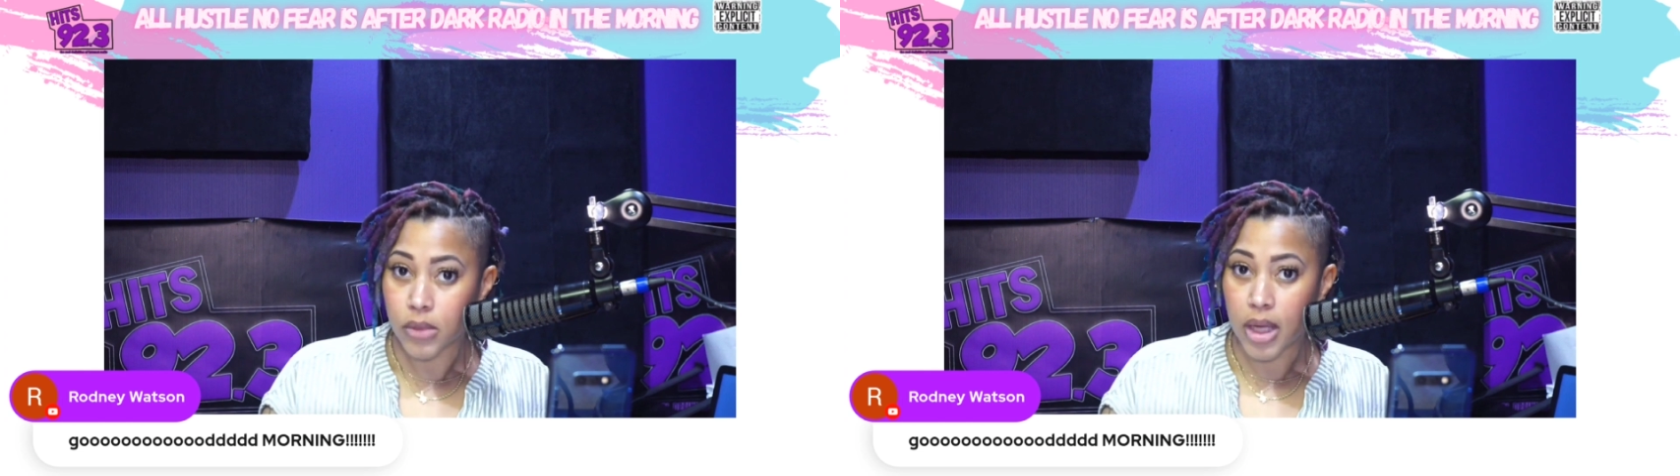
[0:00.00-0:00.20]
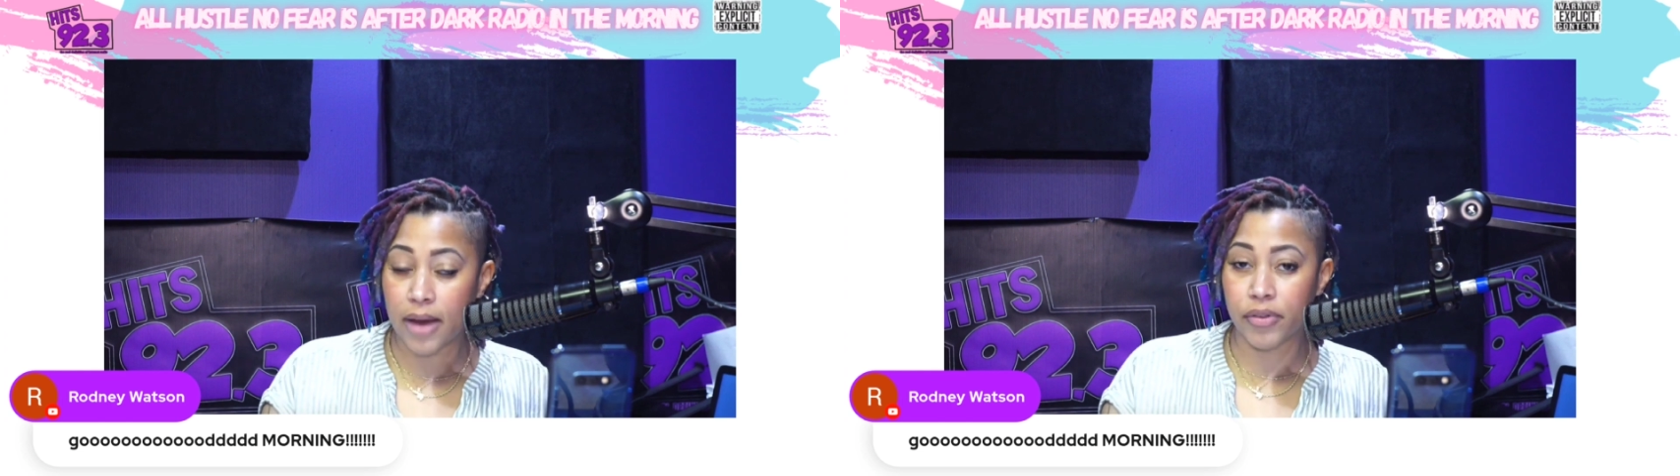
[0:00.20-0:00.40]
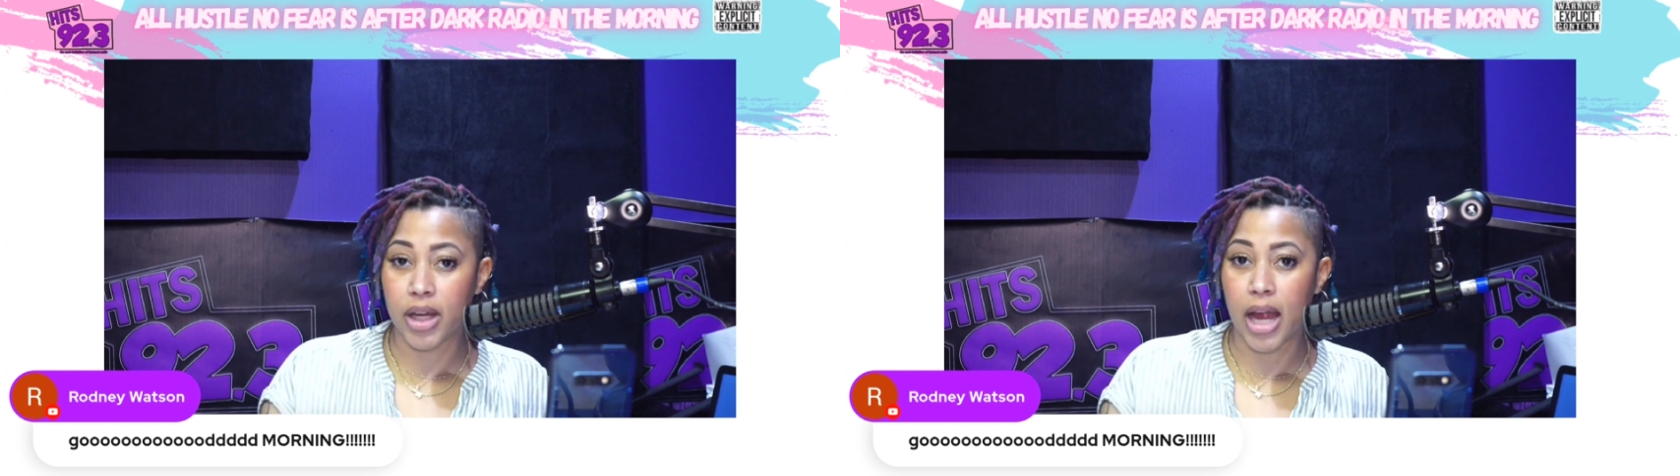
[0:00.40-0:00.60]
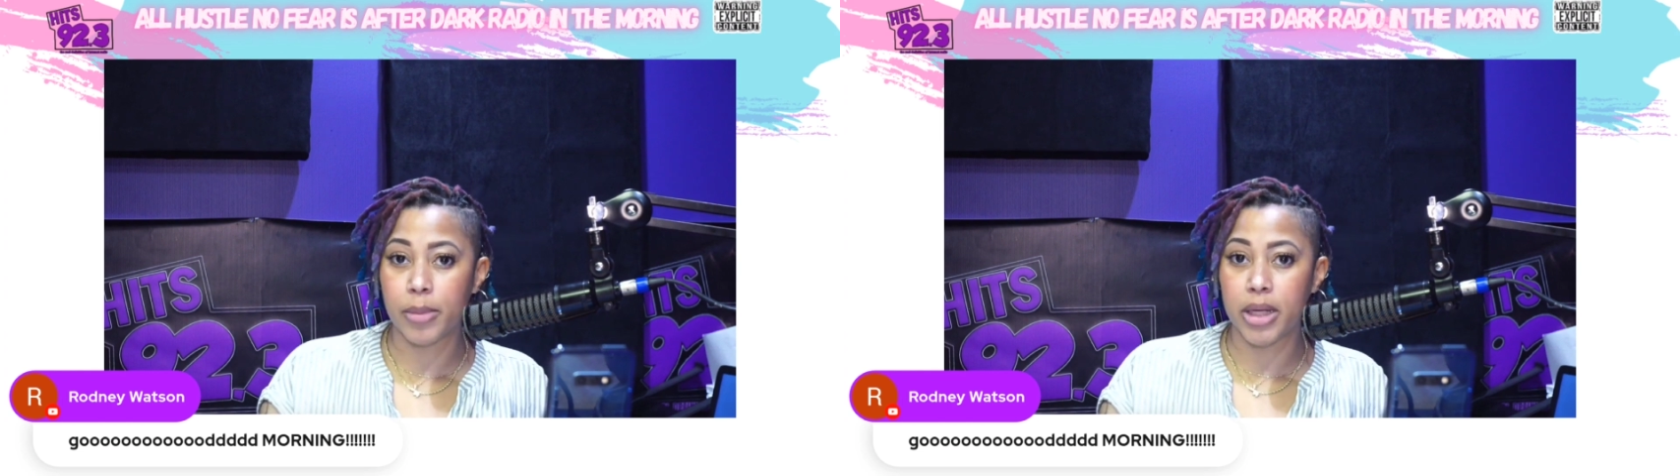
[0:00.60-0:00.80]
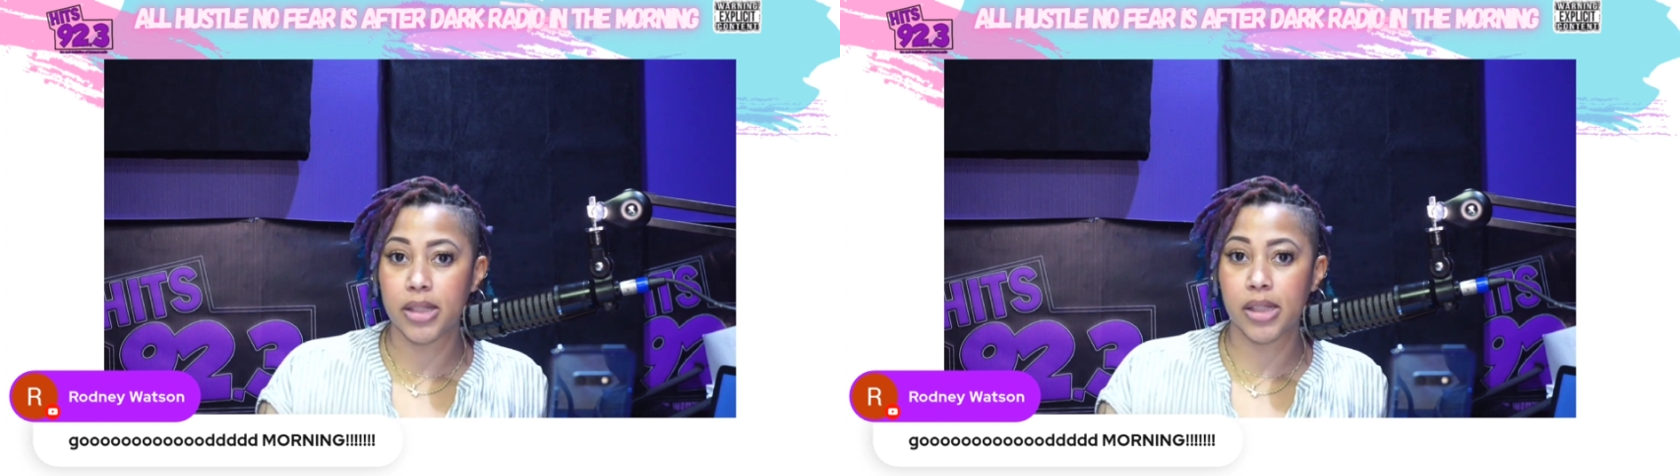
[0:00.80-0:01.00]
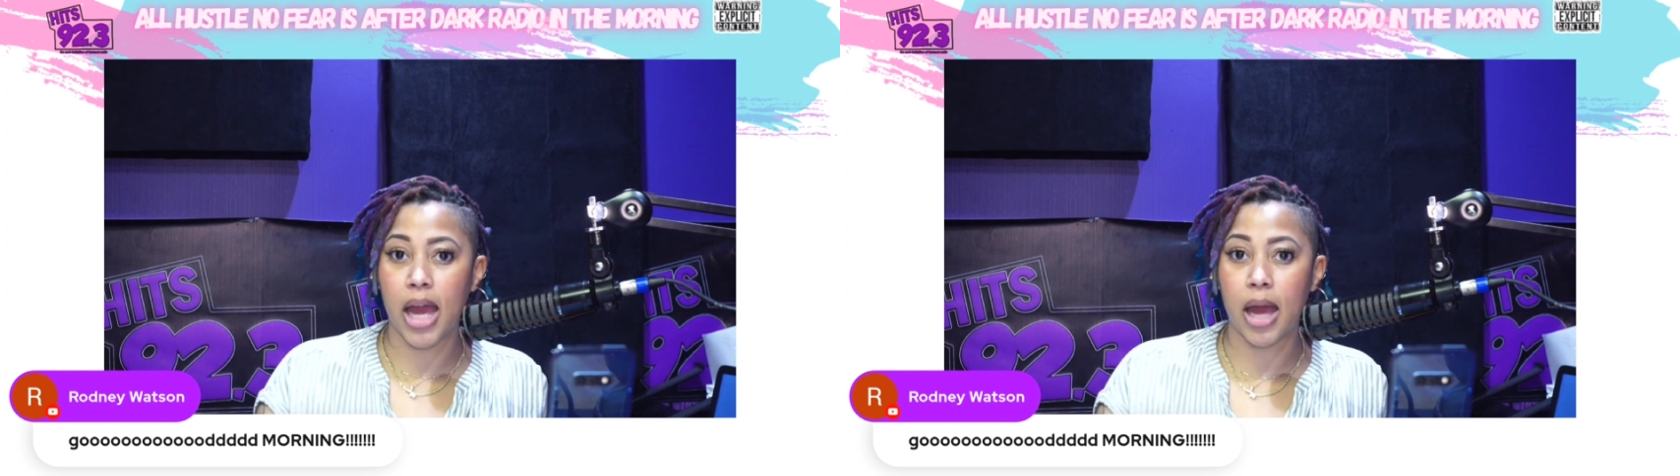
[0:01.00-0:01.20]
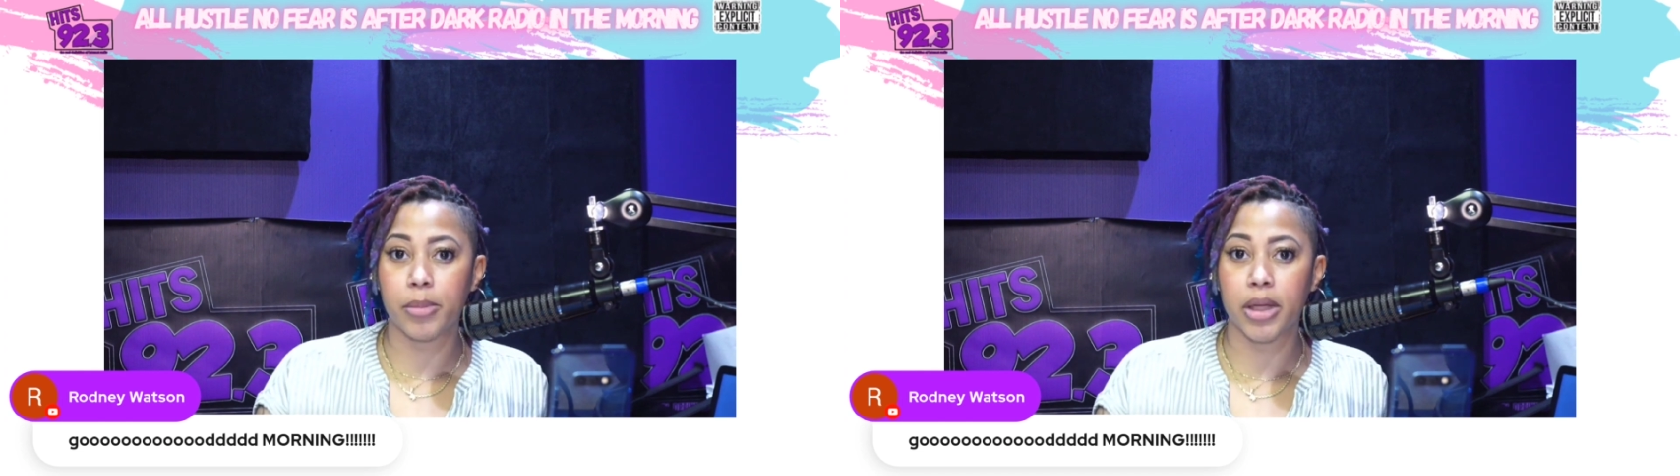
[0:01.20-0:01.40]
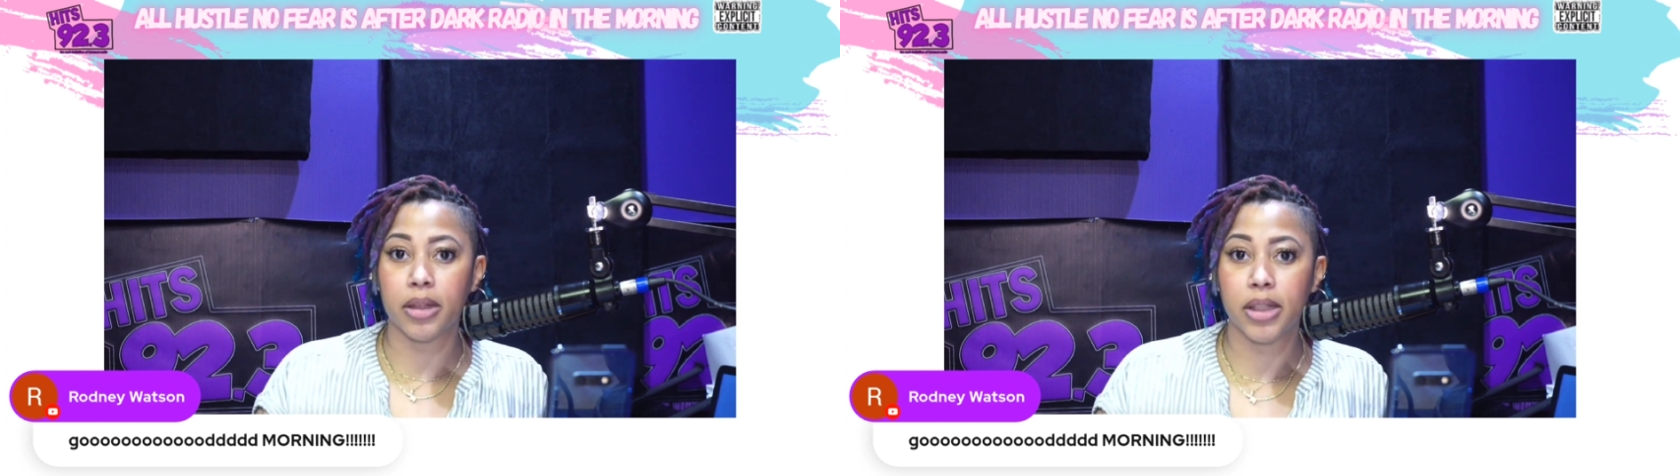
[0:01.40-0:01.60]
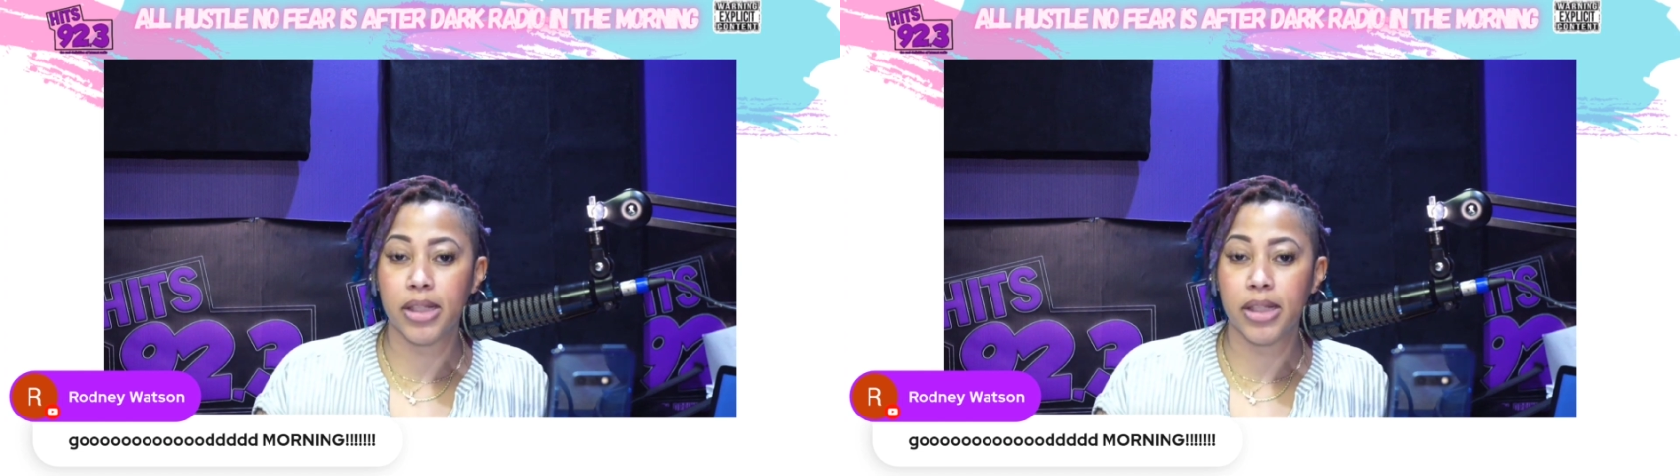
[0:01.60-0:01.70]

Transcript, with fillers: Every comment is a comment.